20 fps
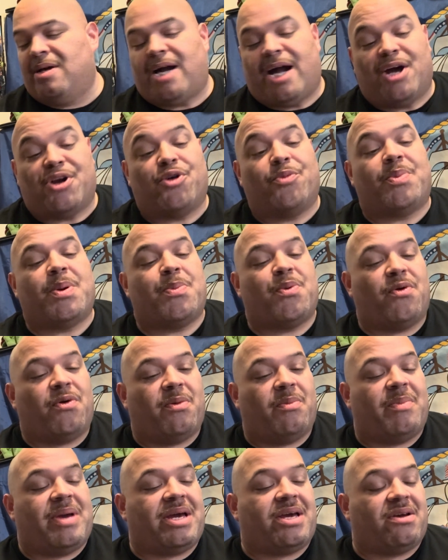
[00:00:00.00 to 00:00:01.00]
I know people were
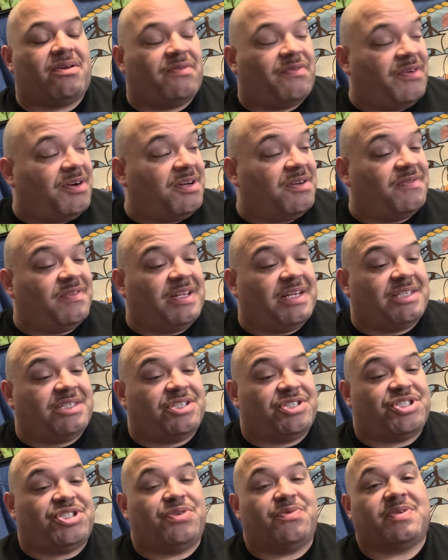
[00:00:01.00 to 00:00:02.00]
making fun of that
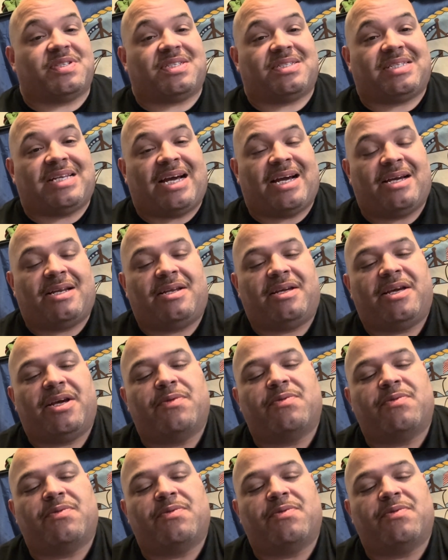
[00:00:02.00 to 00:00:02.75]
she was tiny.